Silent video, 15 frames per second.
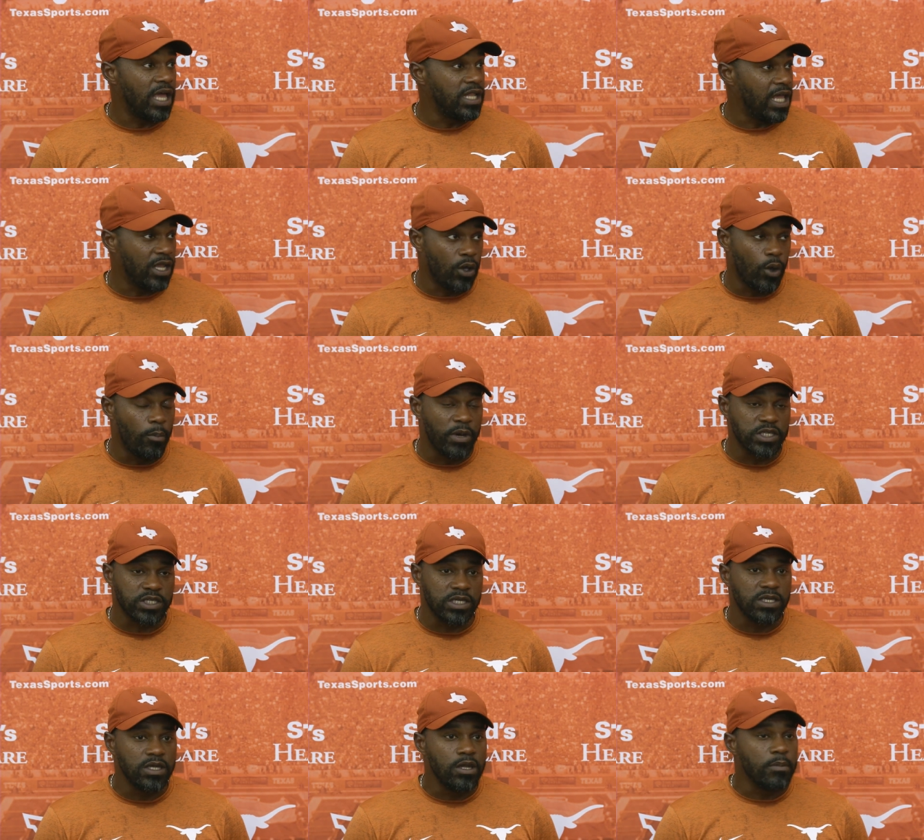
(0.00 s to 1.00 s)
hadn't had a whole bunch
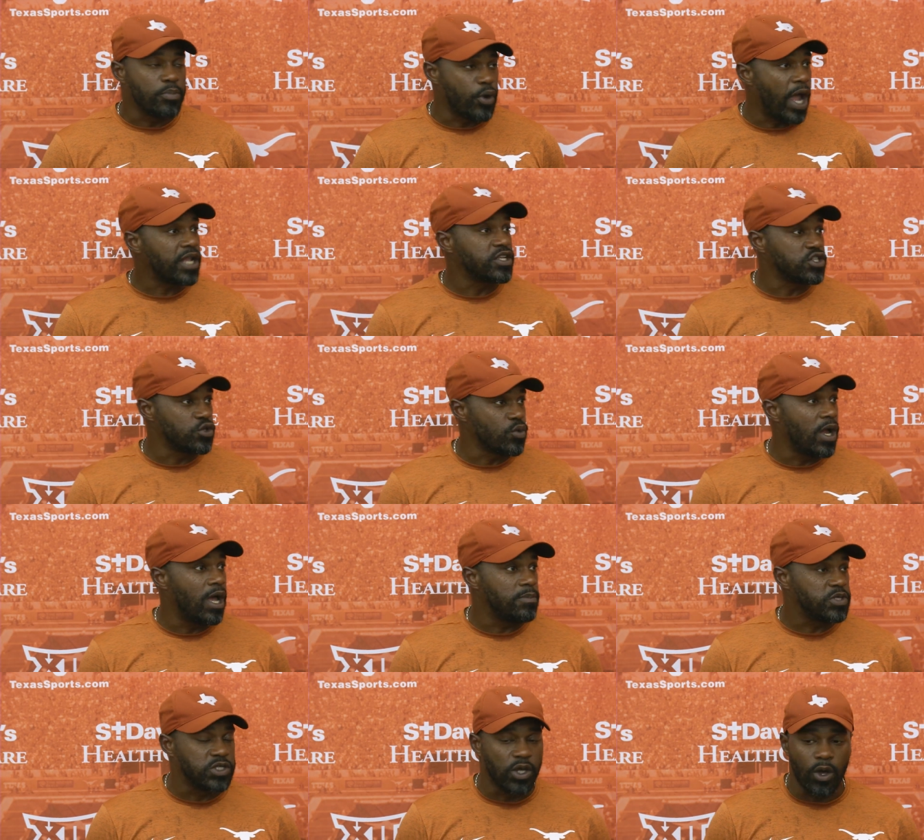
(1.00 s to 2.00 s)
of practice
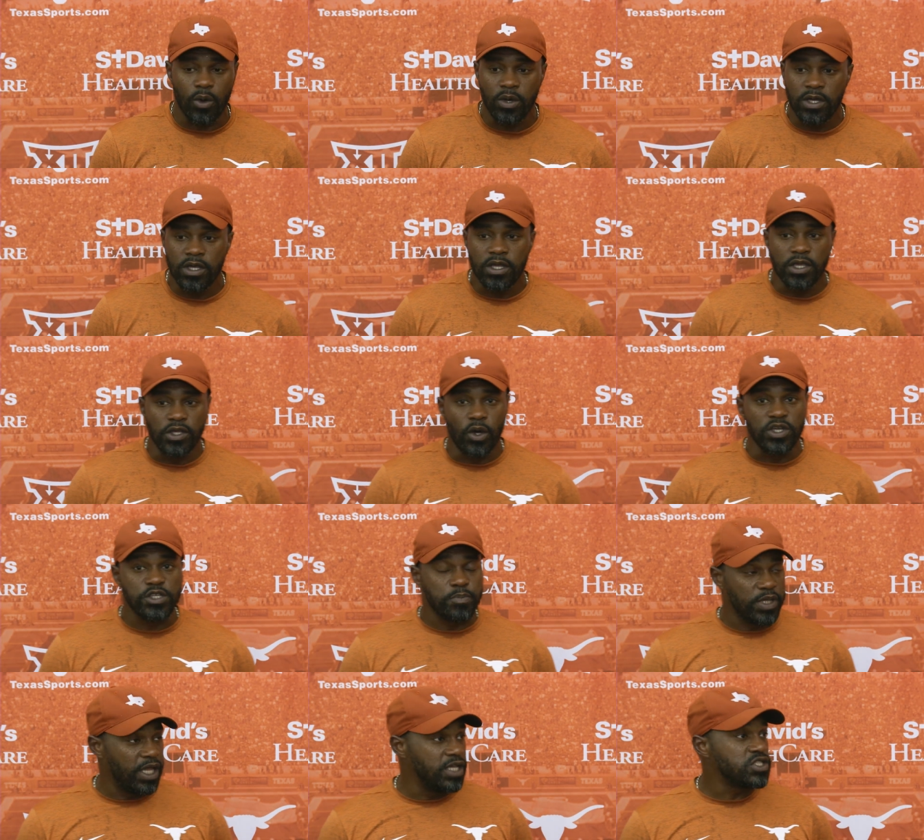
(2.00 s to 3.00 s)
reps. So, you know, he's
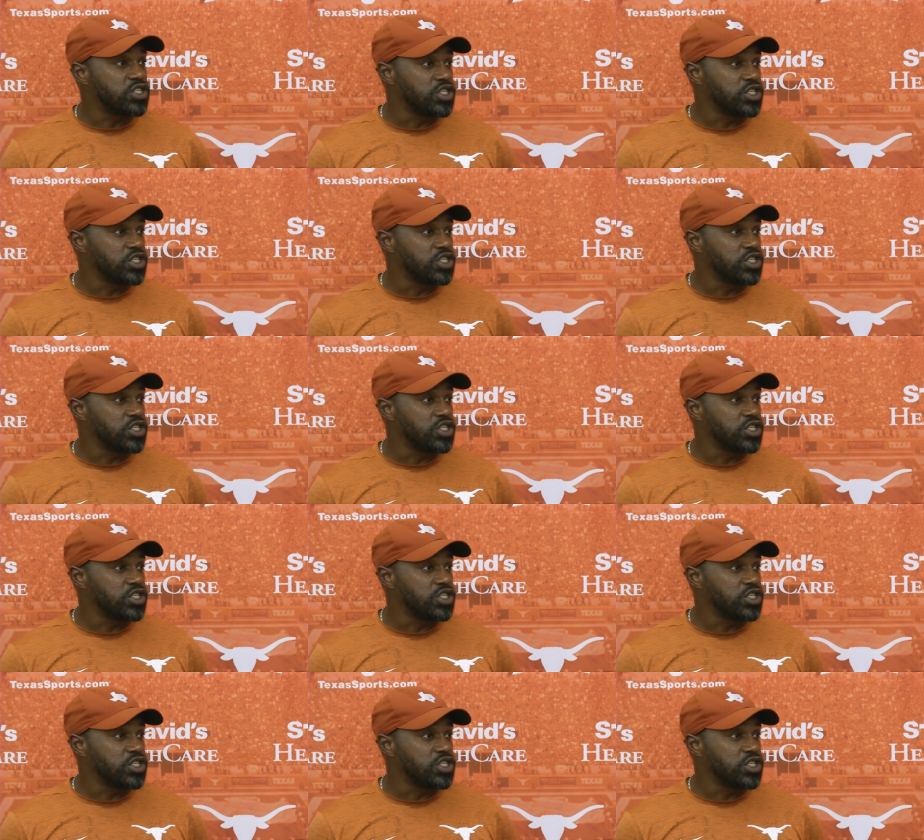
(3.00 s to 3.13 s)
playing